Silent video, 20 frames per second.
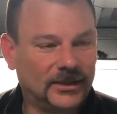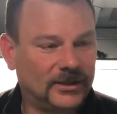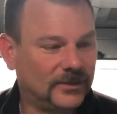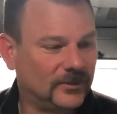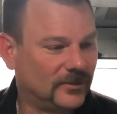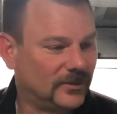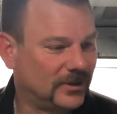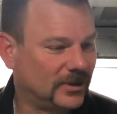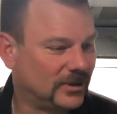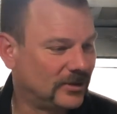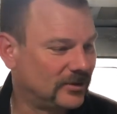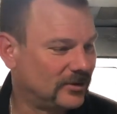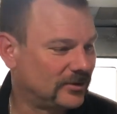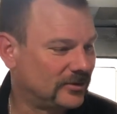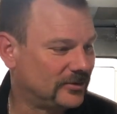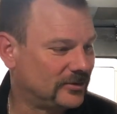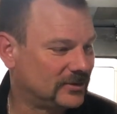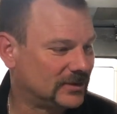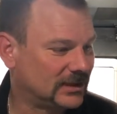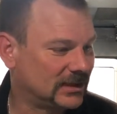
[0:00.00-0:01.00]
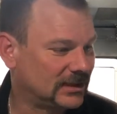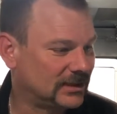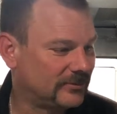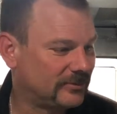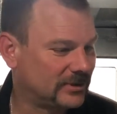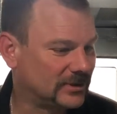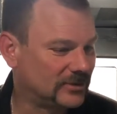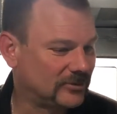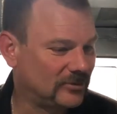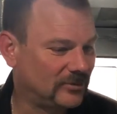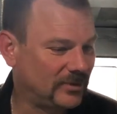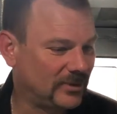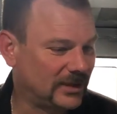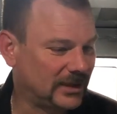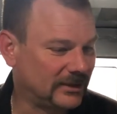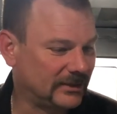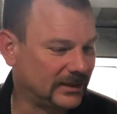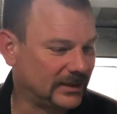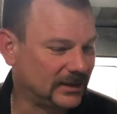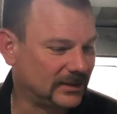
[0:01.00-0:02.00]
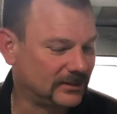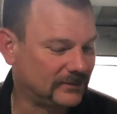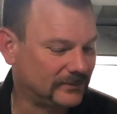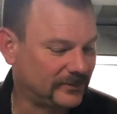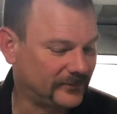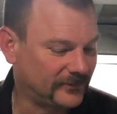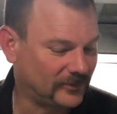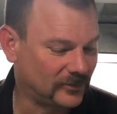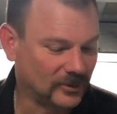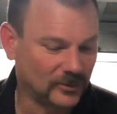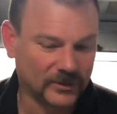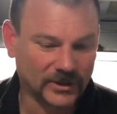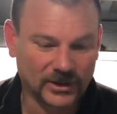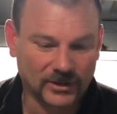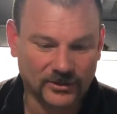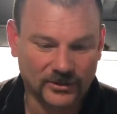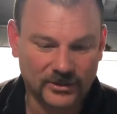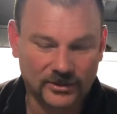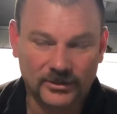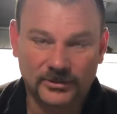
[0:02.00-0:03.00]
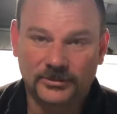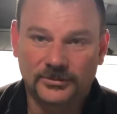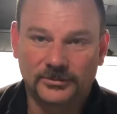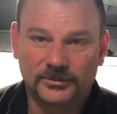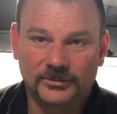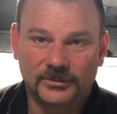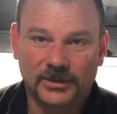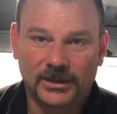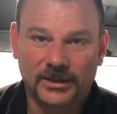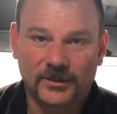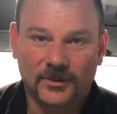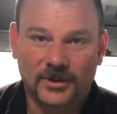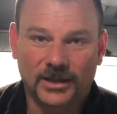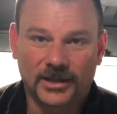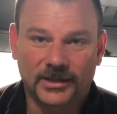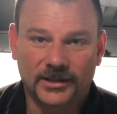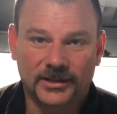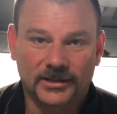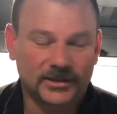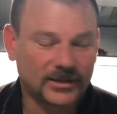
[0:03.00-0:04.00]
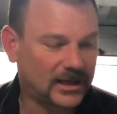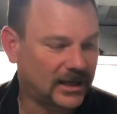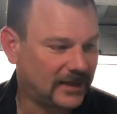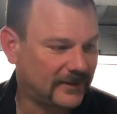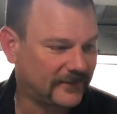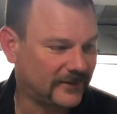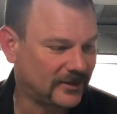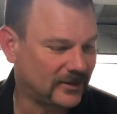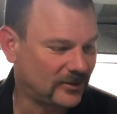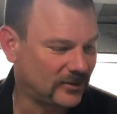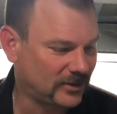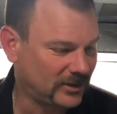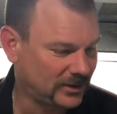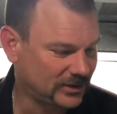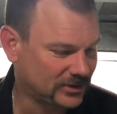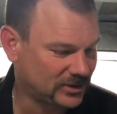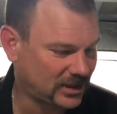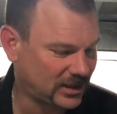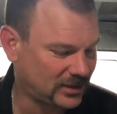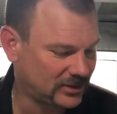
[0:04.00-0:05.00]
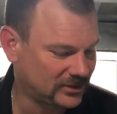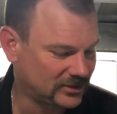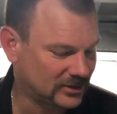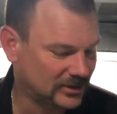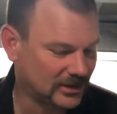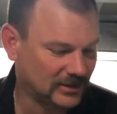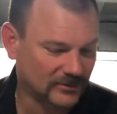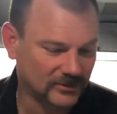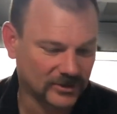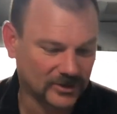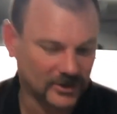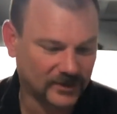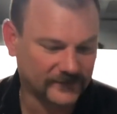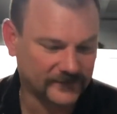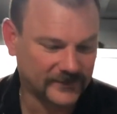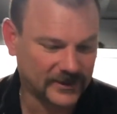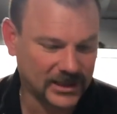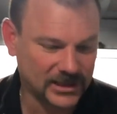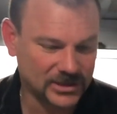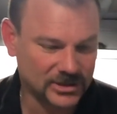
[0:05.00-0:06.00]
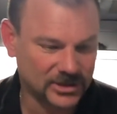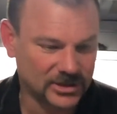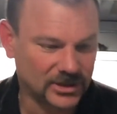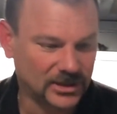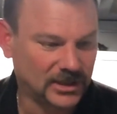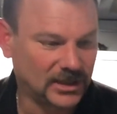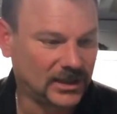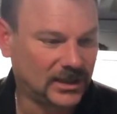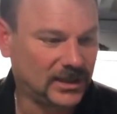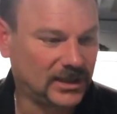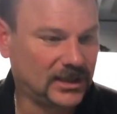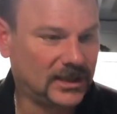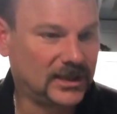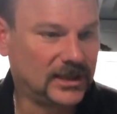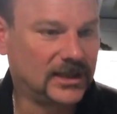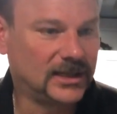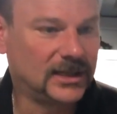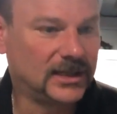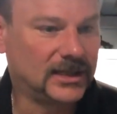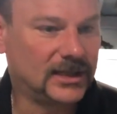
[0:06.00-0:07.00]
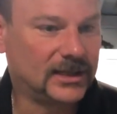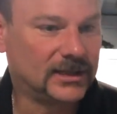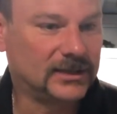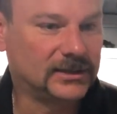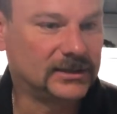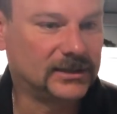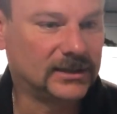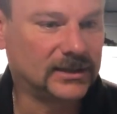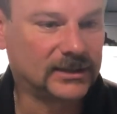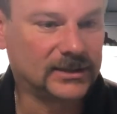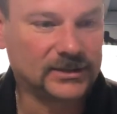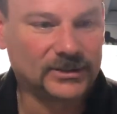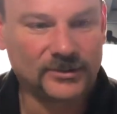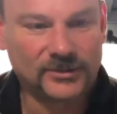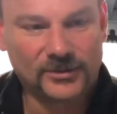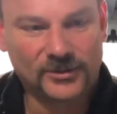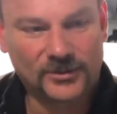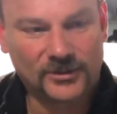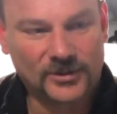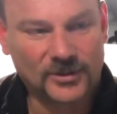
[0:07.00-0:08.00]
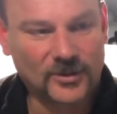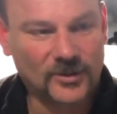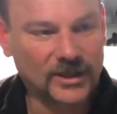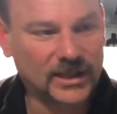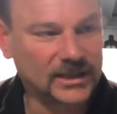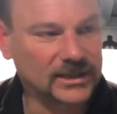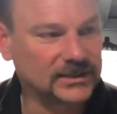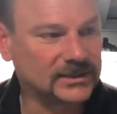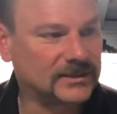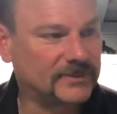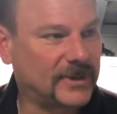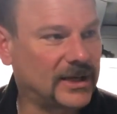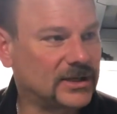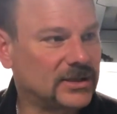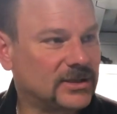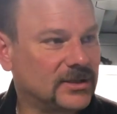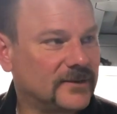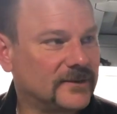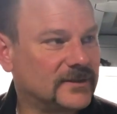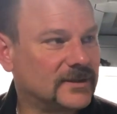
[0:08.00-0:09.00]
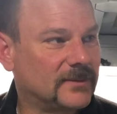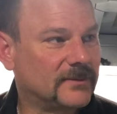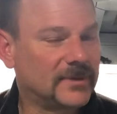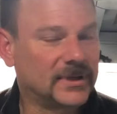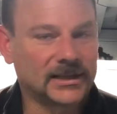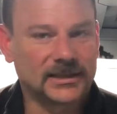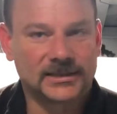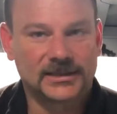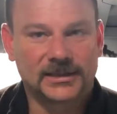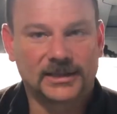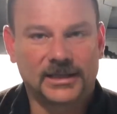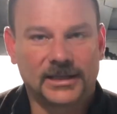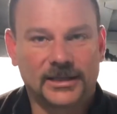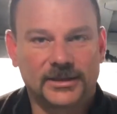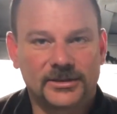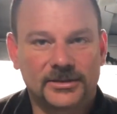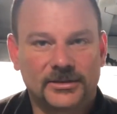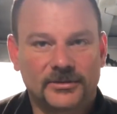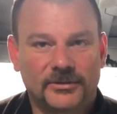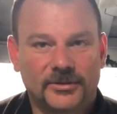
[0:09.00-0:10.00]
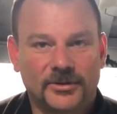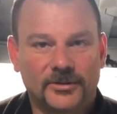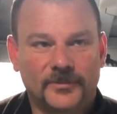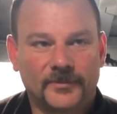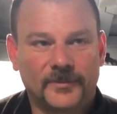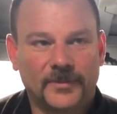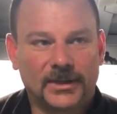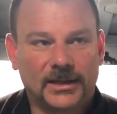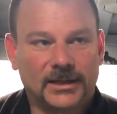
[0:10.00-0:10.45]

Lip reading: we're going to go cruising in the Prince Rupert area. Before we go though, we want to have an oil change so that we're all fresh, and do a quick inspection of some things in the engine room.